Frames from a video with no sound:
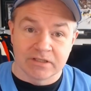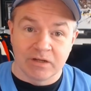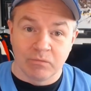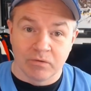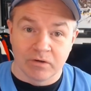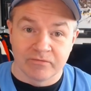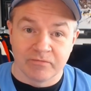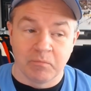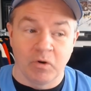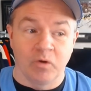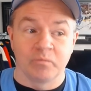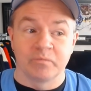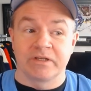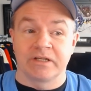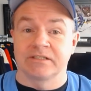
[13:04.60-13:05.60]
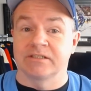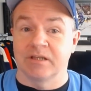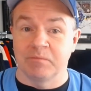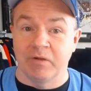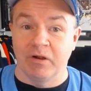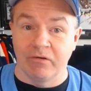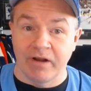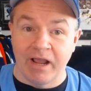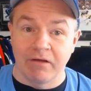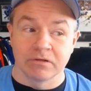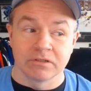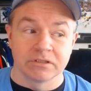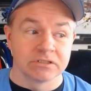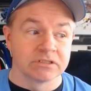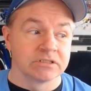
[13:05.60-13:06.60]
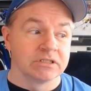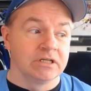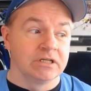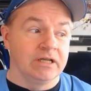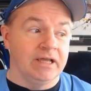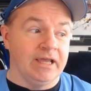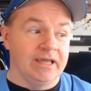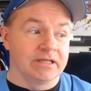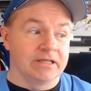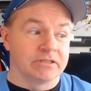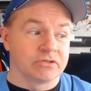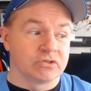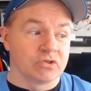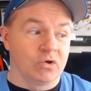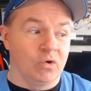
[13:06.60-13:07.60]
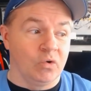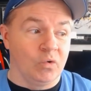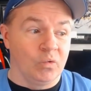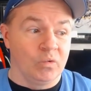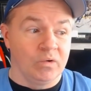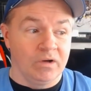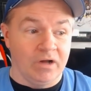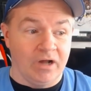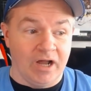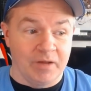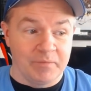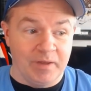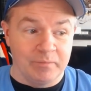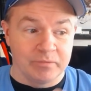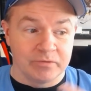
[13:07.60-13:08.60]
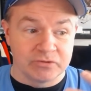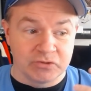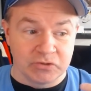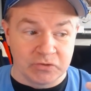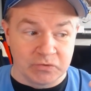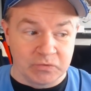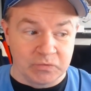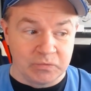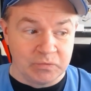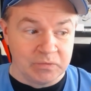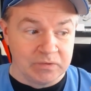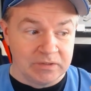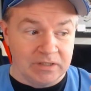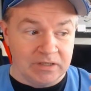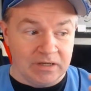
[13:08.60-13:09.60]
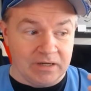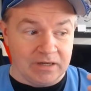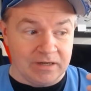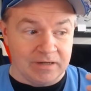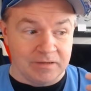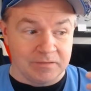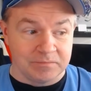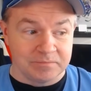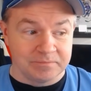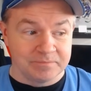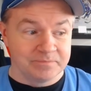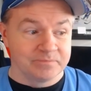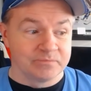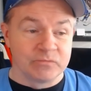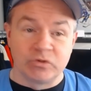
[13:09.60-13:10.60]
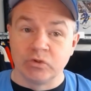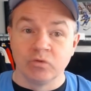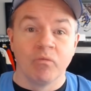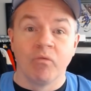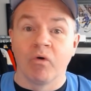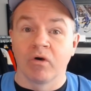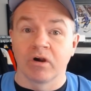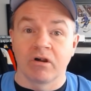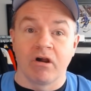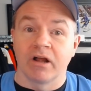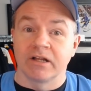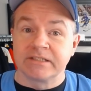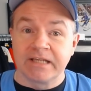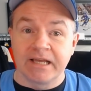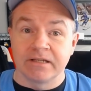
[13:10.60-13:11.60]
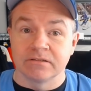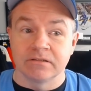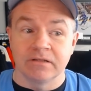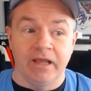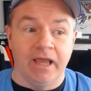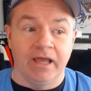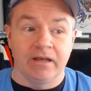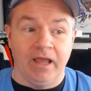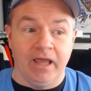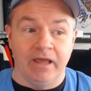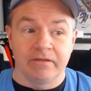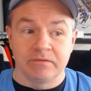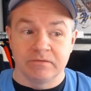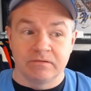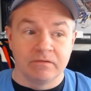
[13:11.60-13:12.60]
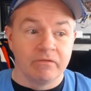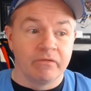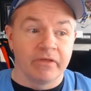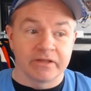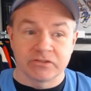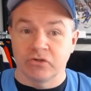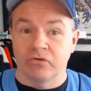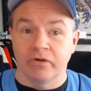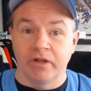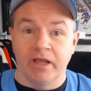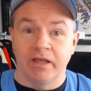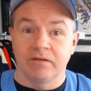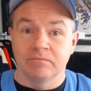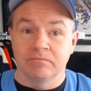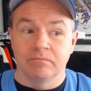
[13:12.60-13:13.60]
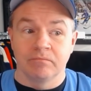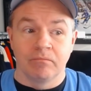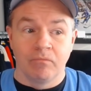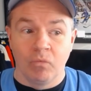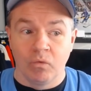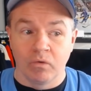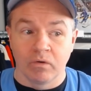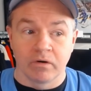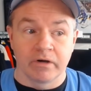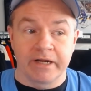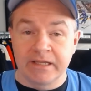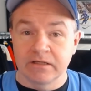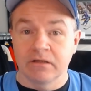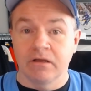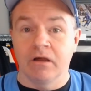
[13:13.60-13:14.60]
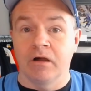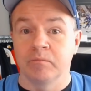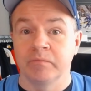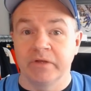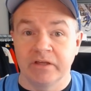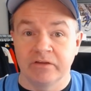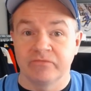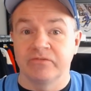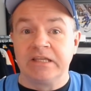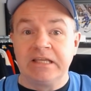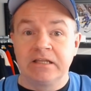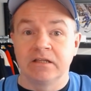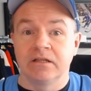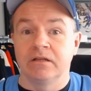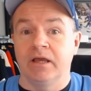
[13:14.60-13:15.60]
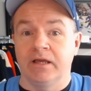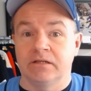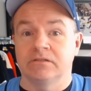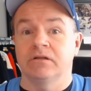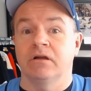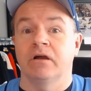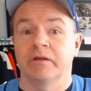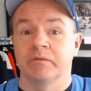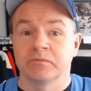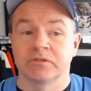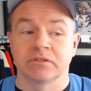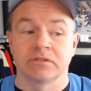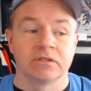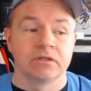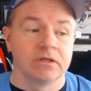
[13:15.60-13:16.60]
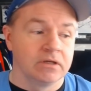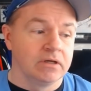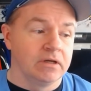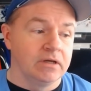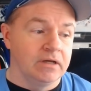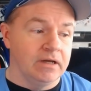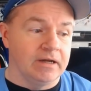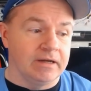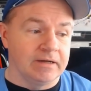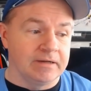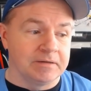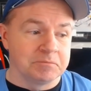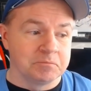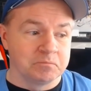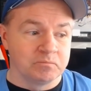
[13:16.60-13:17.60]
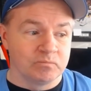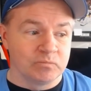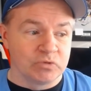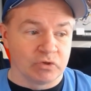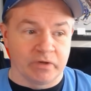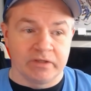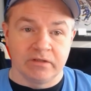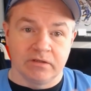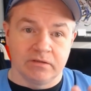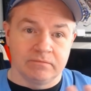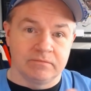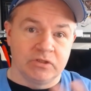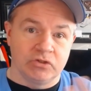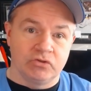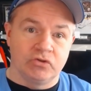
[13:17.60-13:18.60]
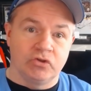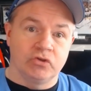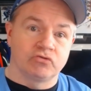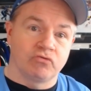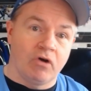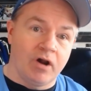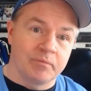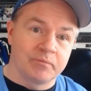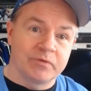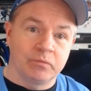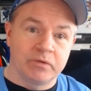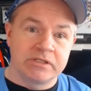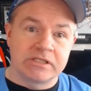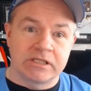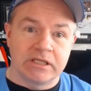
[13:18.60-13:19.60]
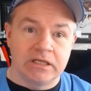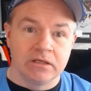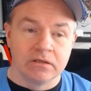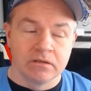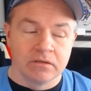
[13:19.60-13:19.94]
I work from home, that I set my own hours. And so I'm able to do more content and thus create more income if needed at times during the drop that we see.